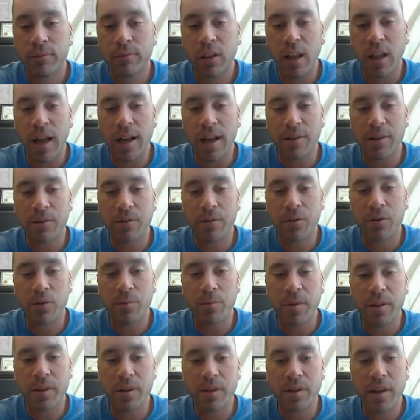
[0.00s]

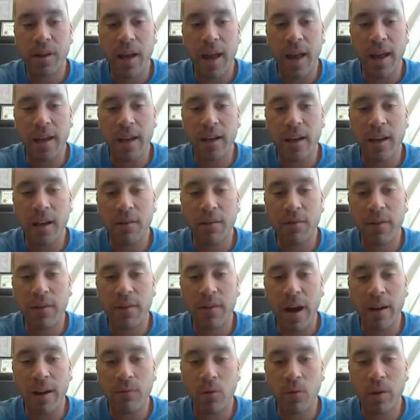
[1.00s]
classroom is
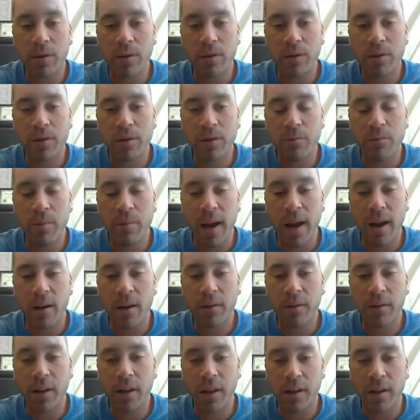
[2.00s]
80512
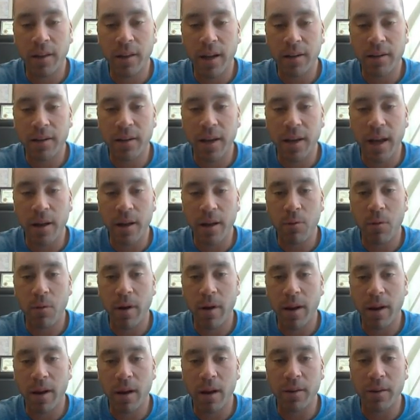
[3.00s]
pound. Again, that's
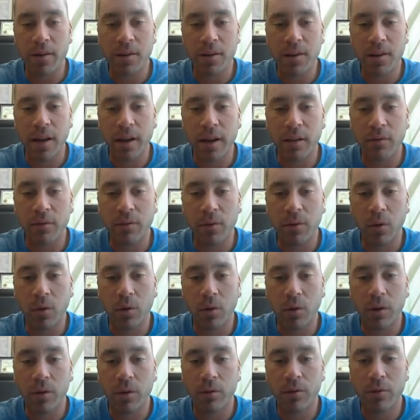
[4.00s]
Gateway on the second
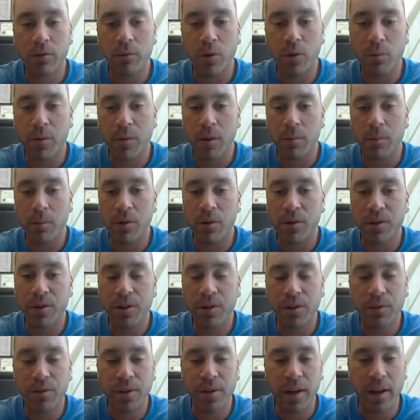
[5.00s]
floor, room number
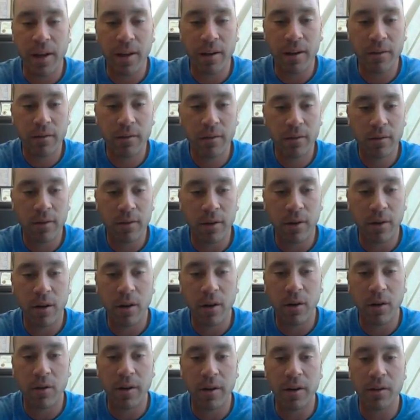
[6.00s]
210. The
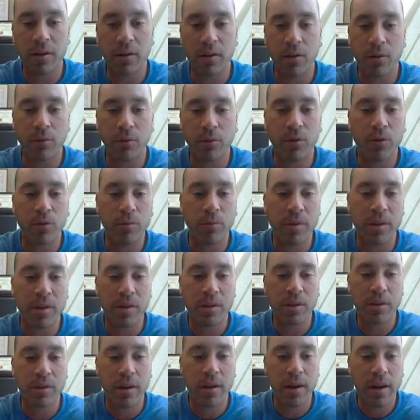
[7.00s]
code into the room
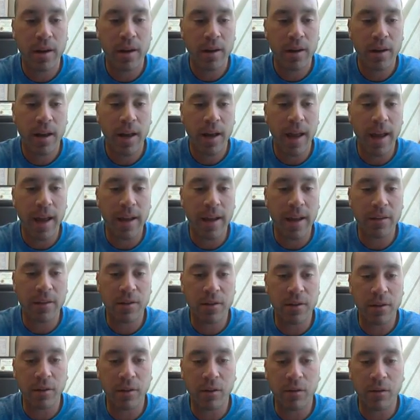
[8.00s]
is
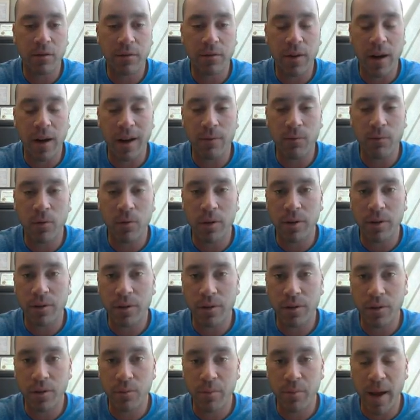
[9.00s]

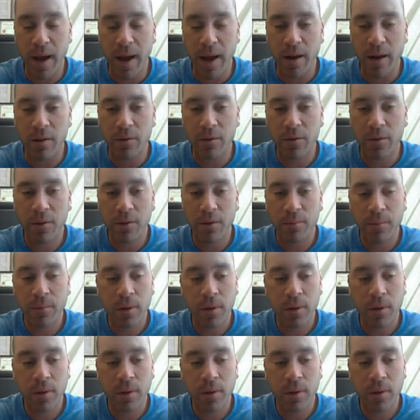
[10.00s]
80512 pound,